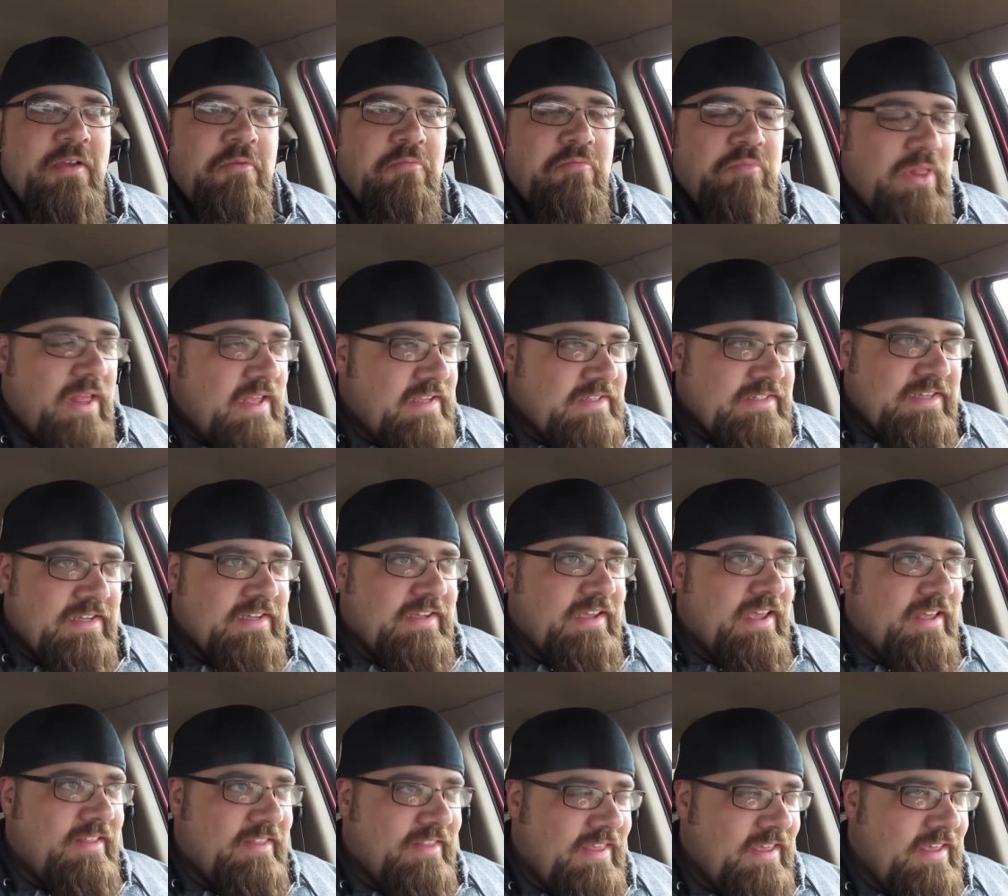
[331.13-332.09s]
blessing
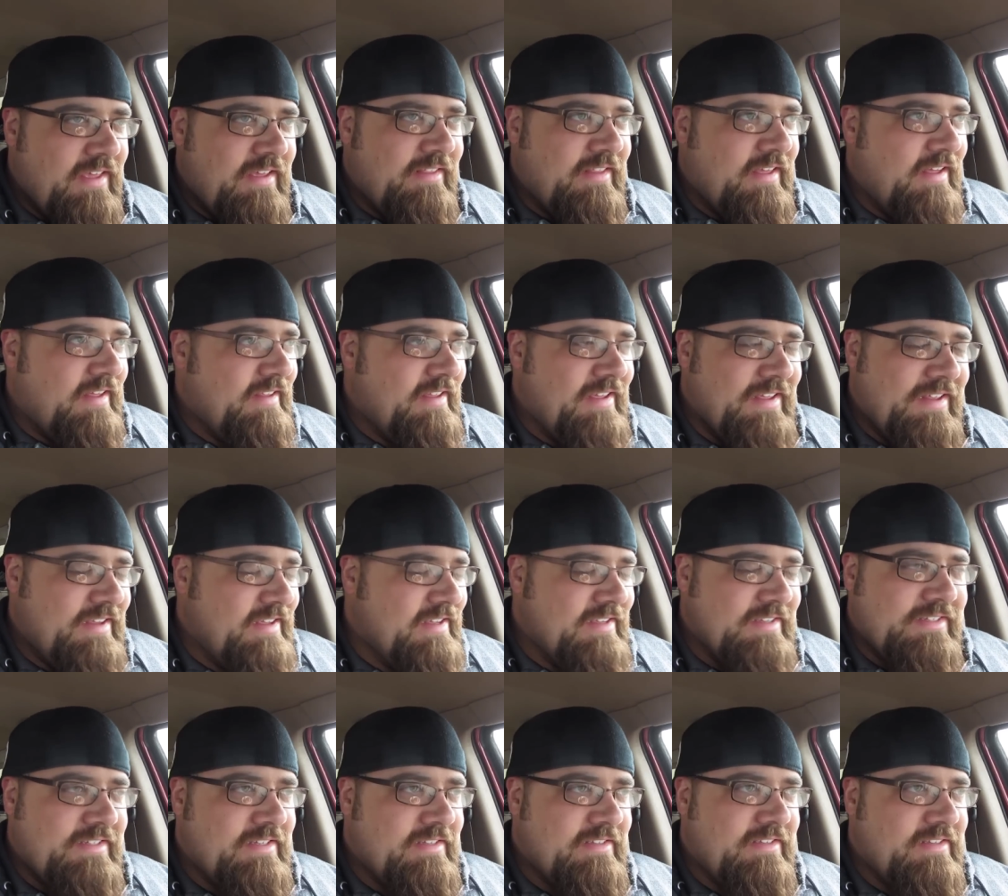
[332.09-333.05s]
and thing that it
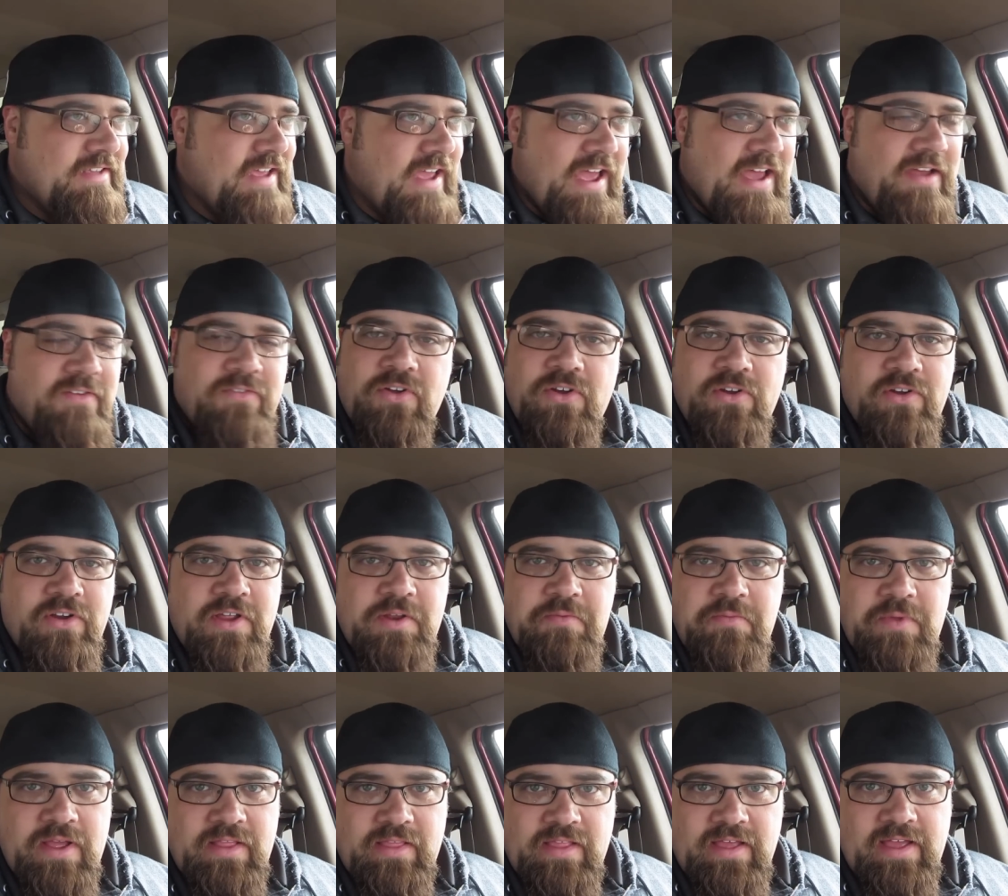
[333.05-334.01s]
is to have her
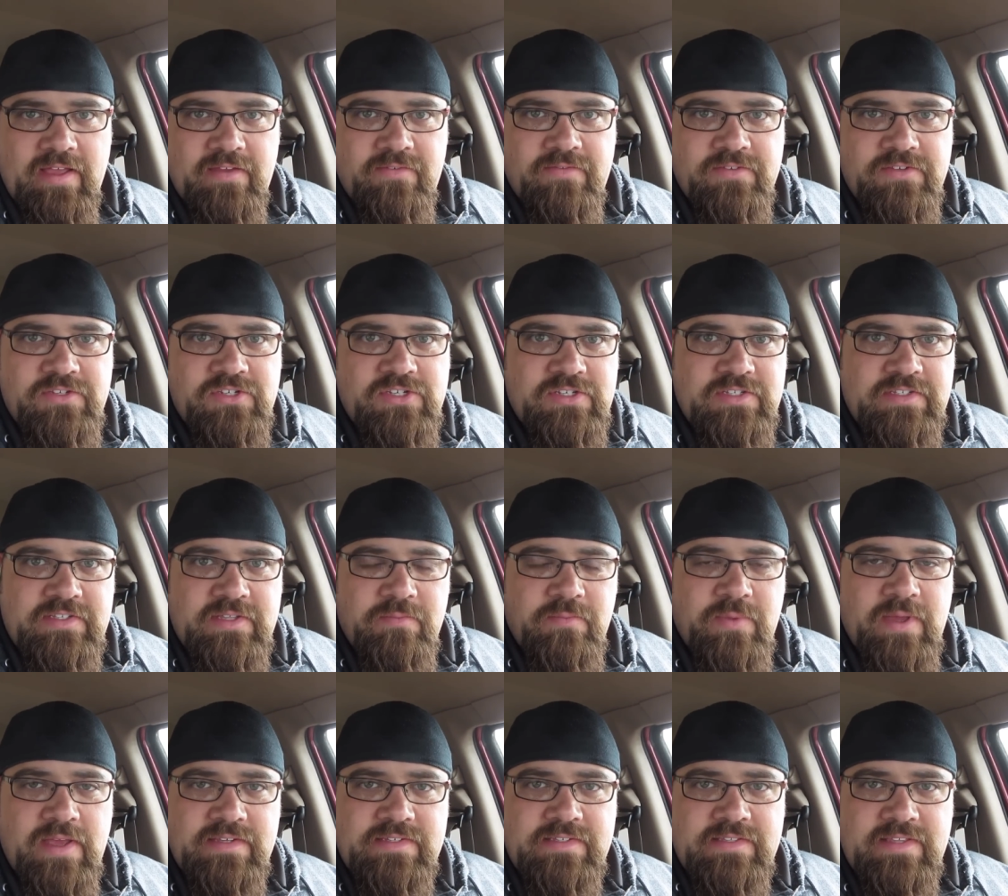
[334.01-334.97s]
in my life. And she's the
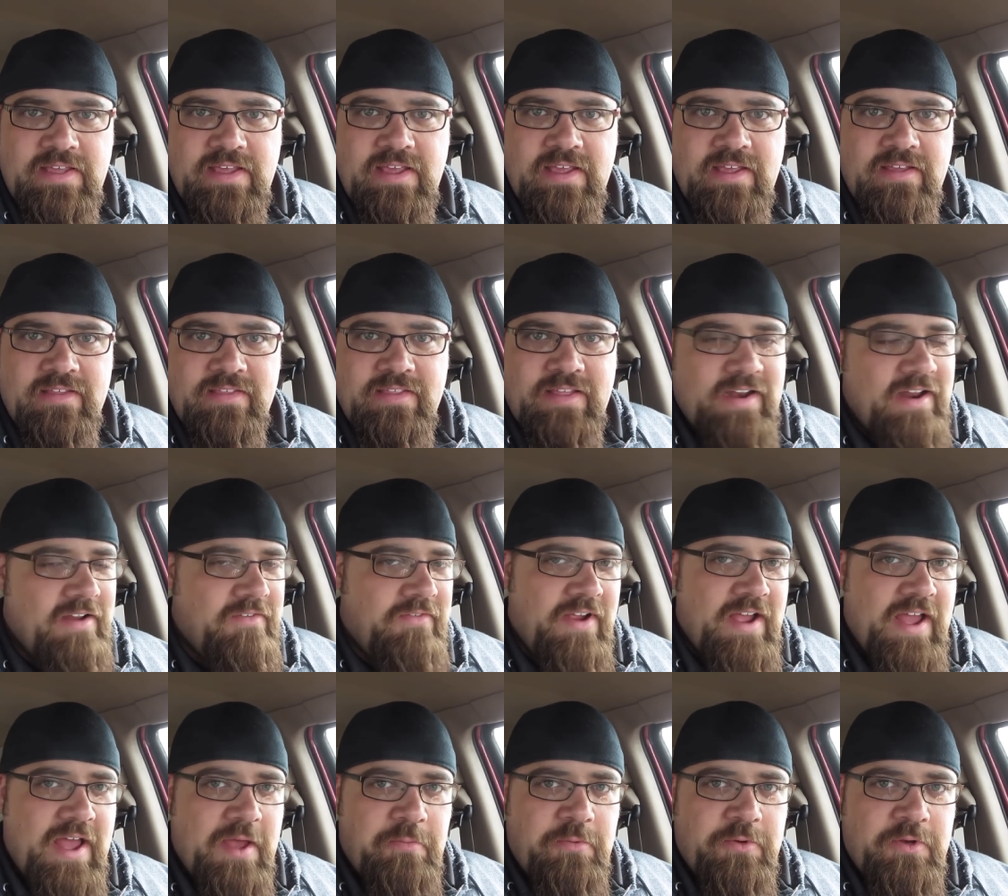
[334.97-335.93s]
best thing that ever
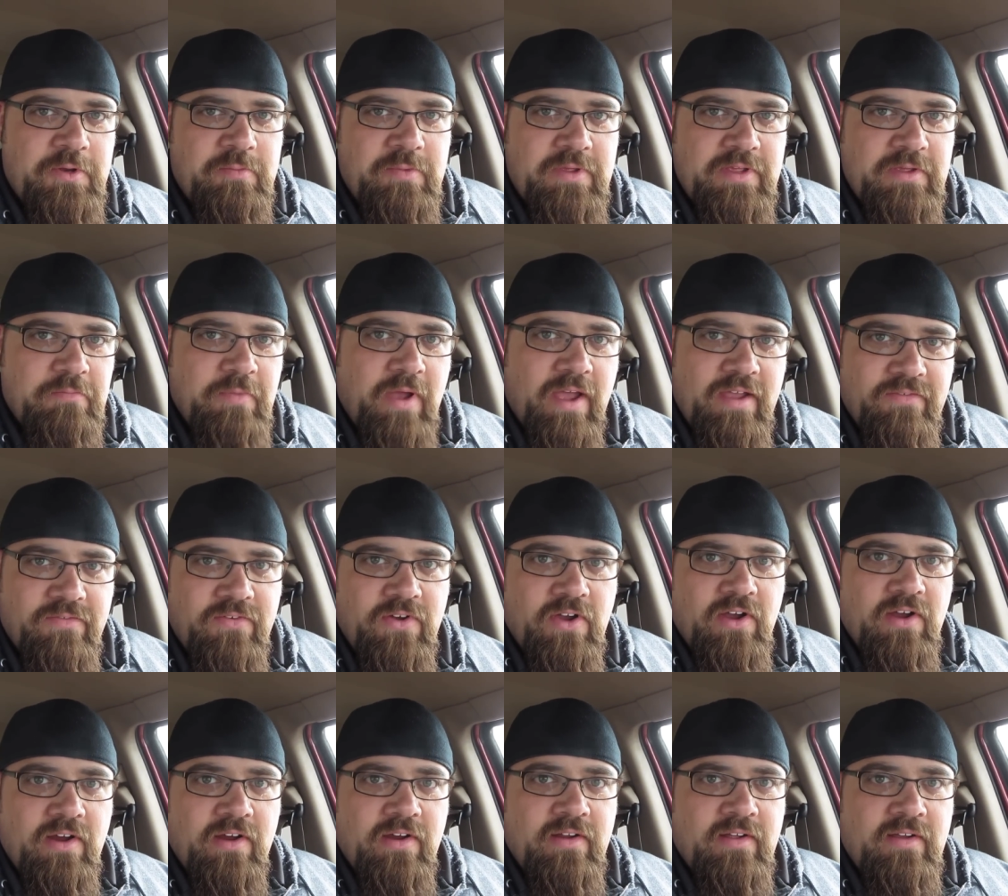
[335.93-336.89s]
happened to me by
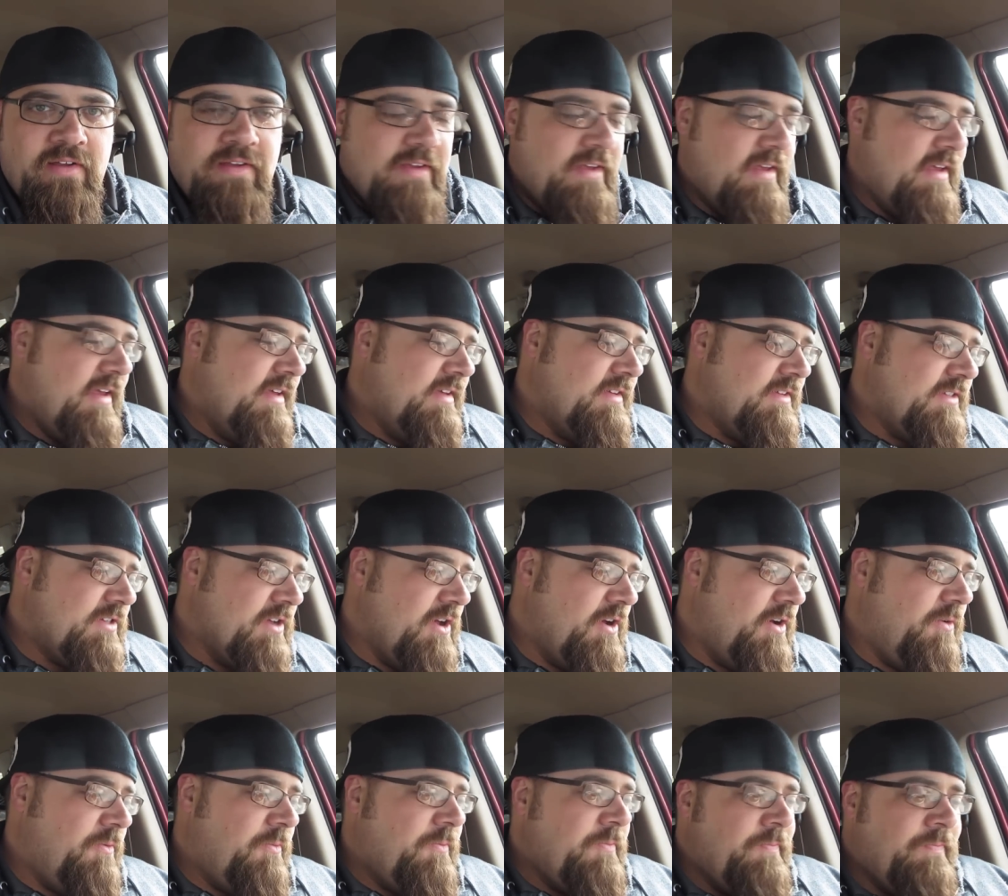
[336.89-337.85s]
far.
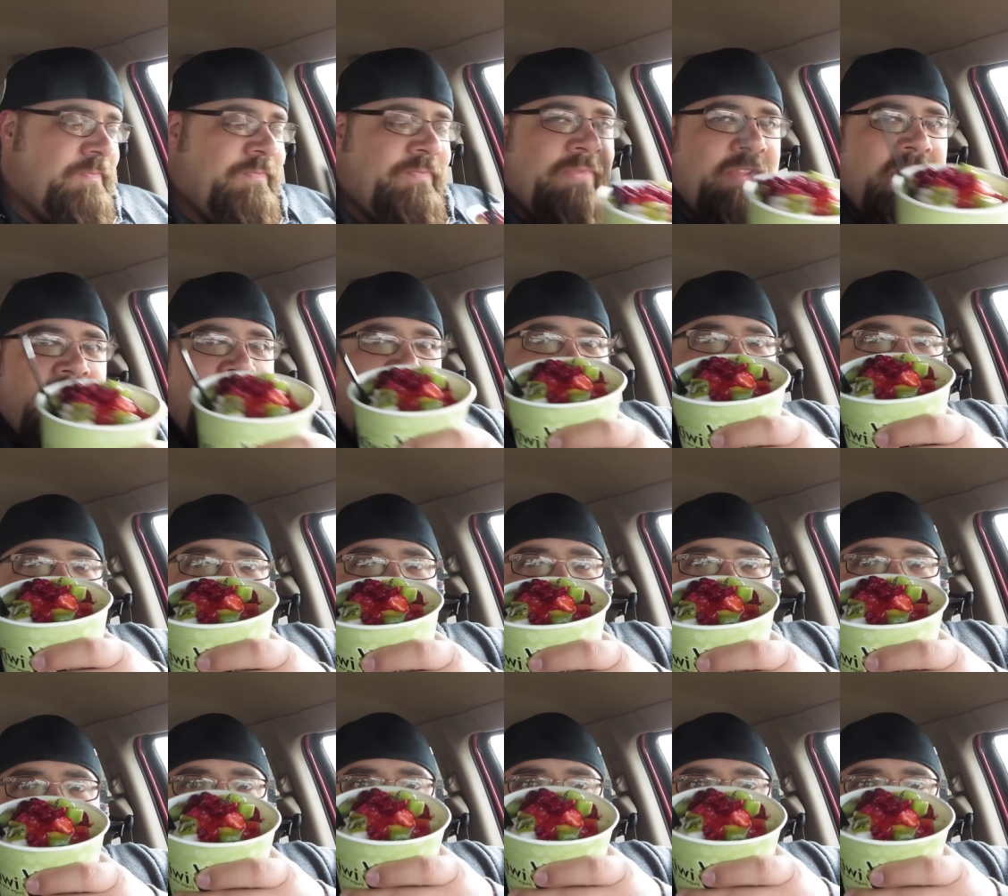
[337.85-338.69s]
So I